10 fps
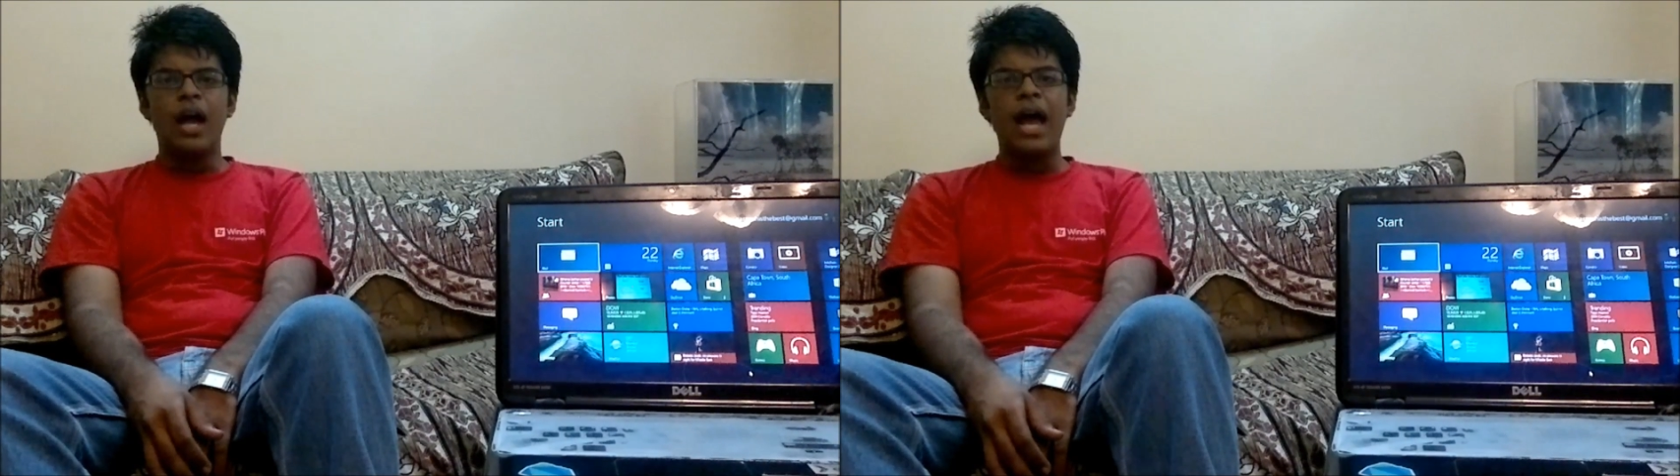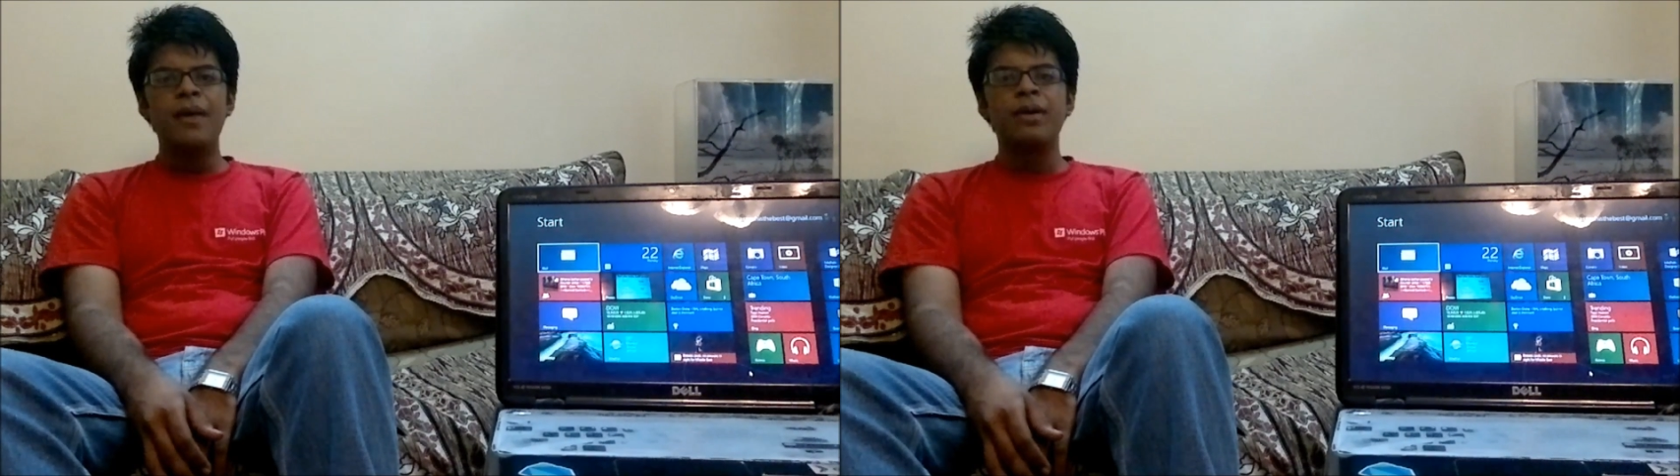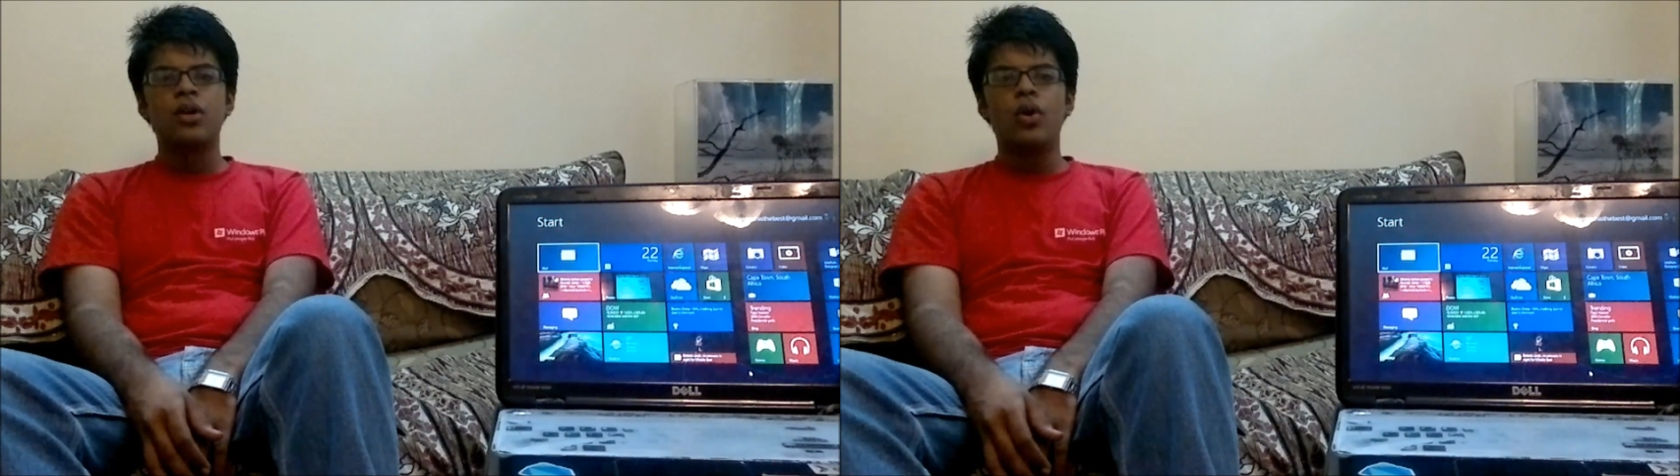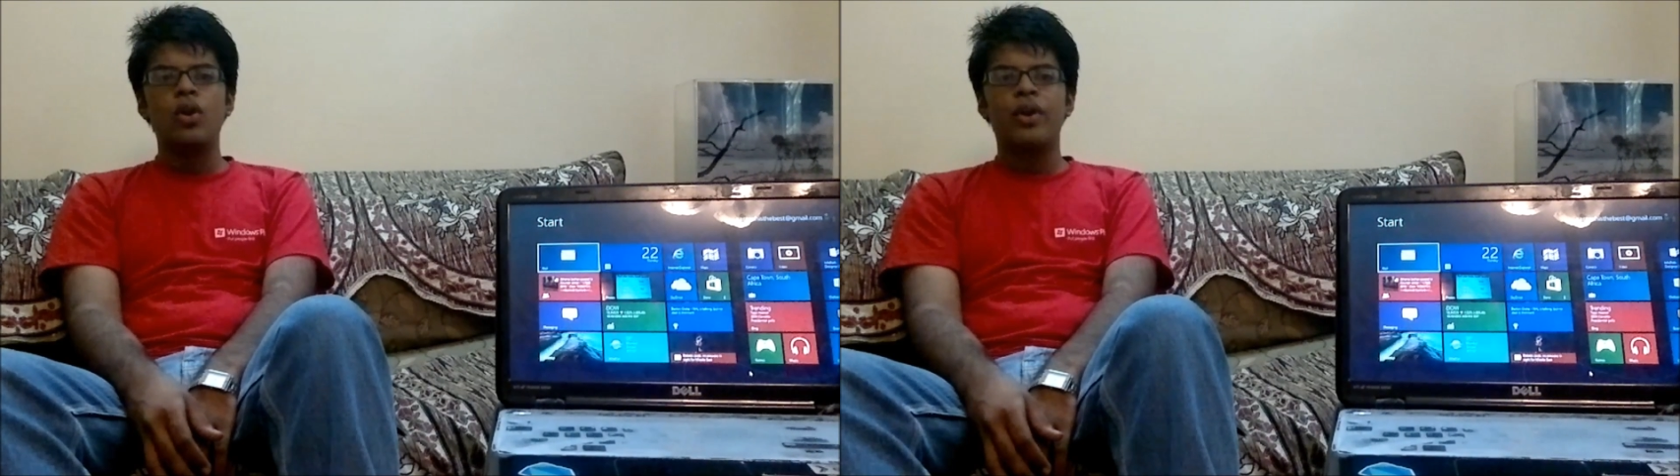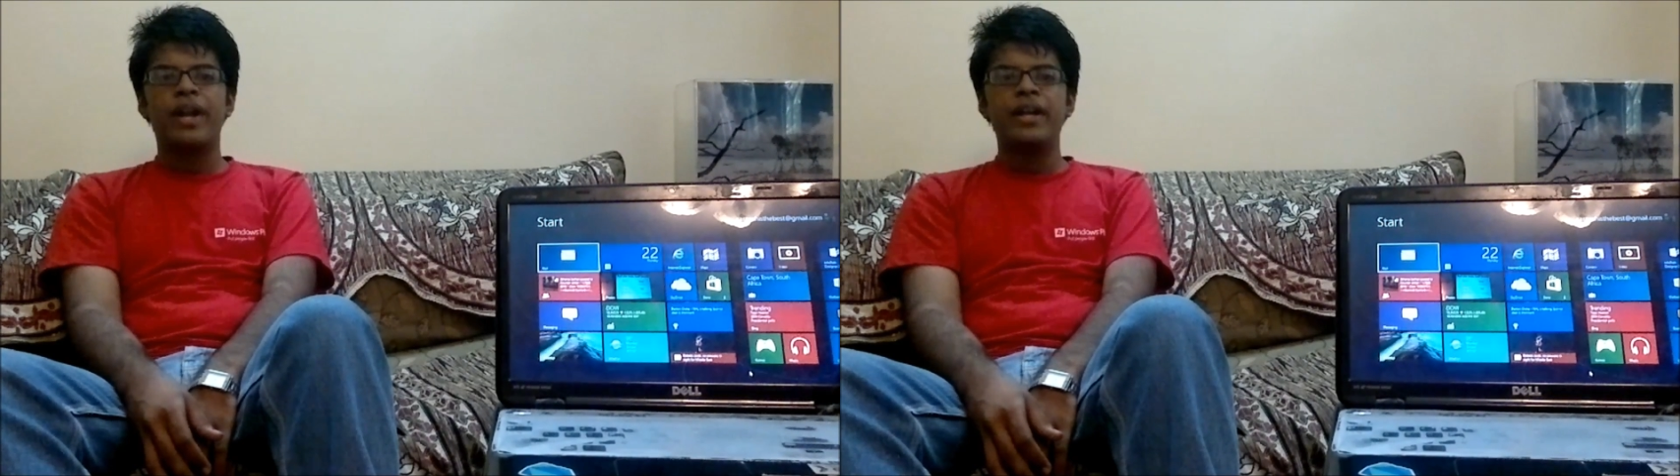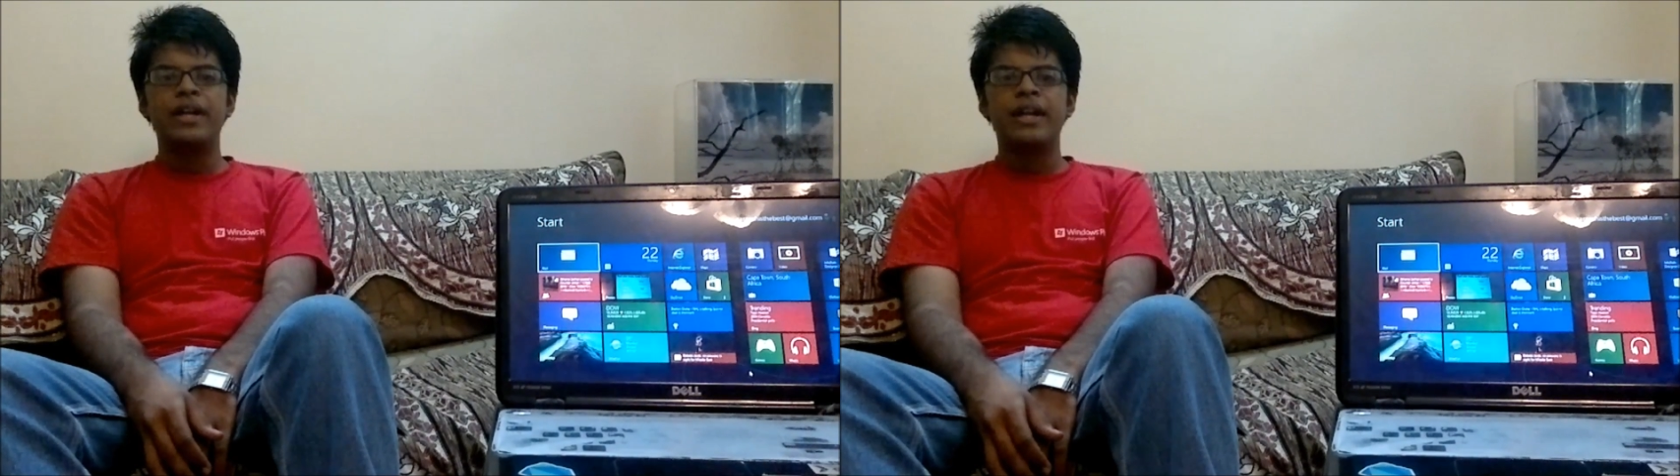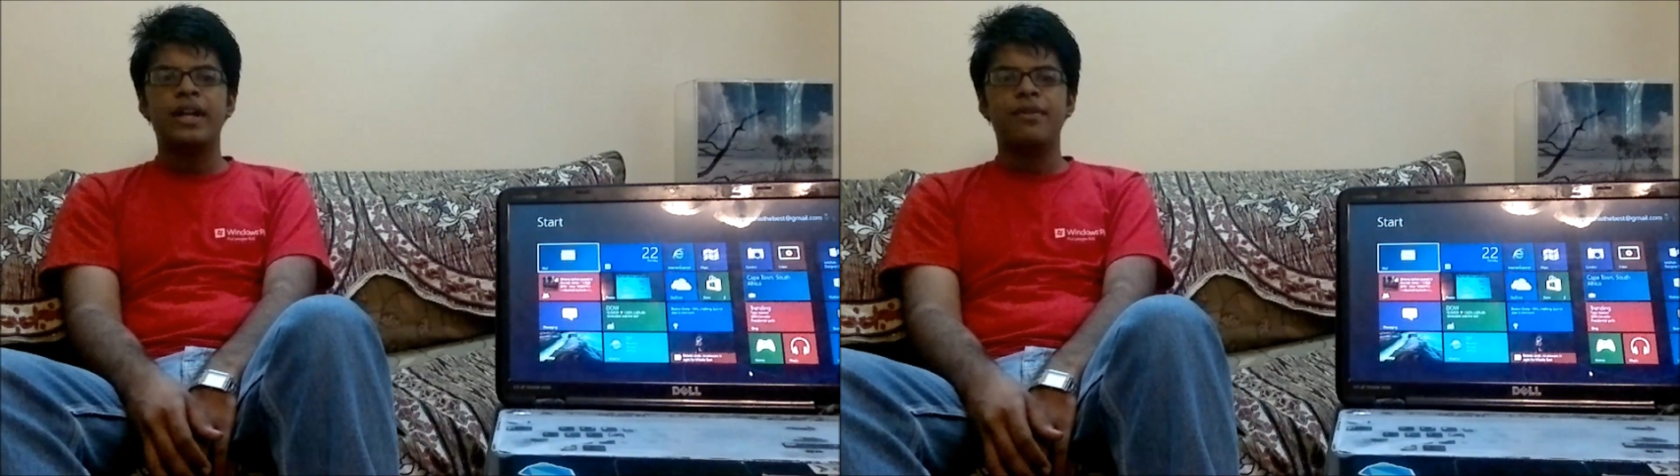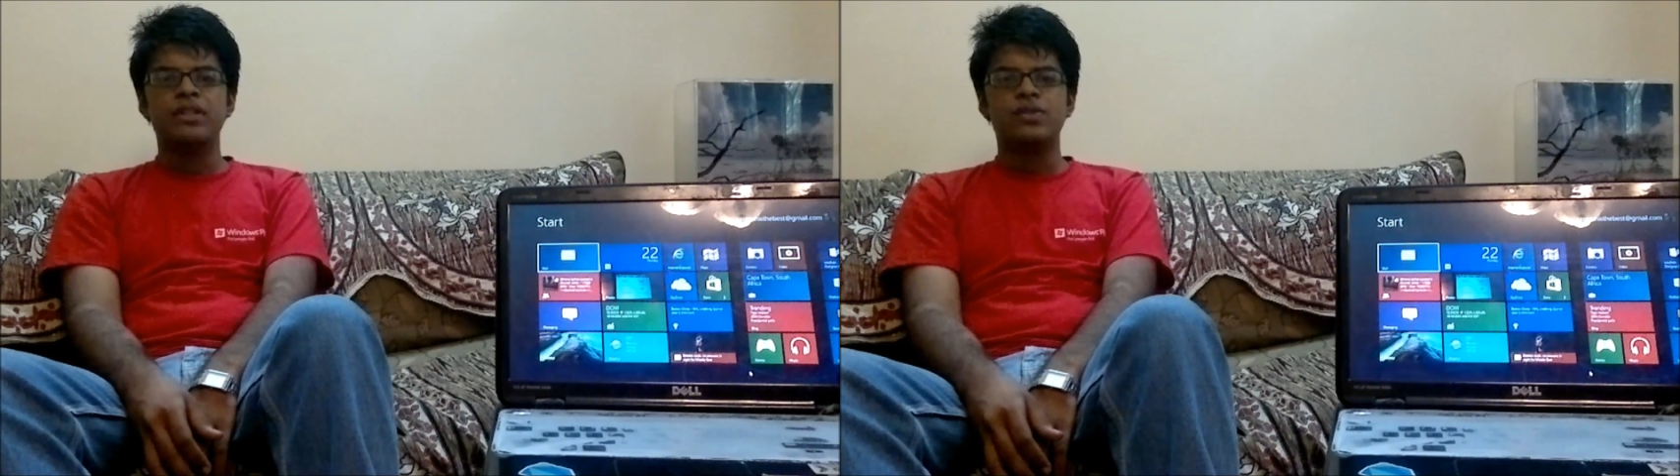I am a goal-oriented
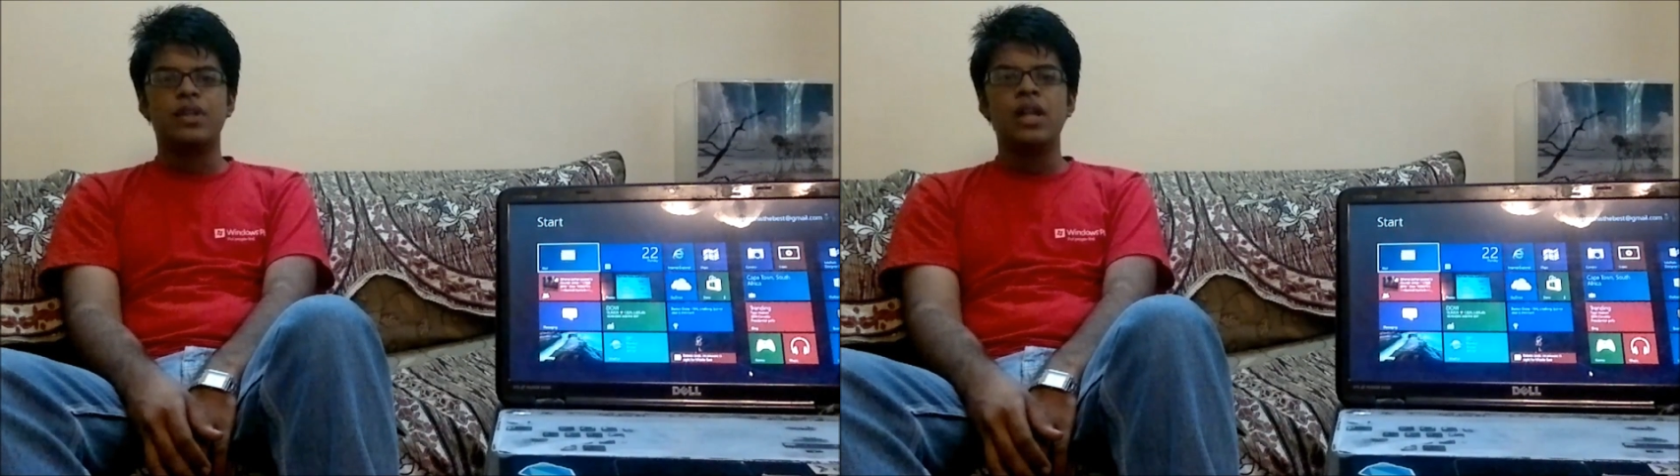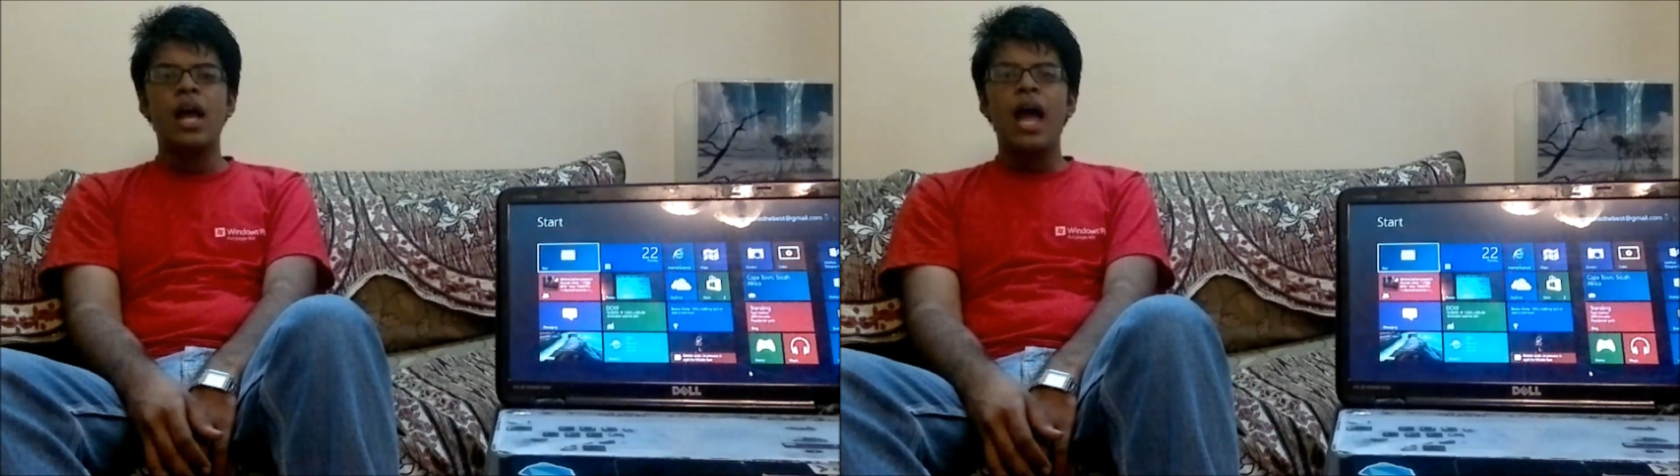individual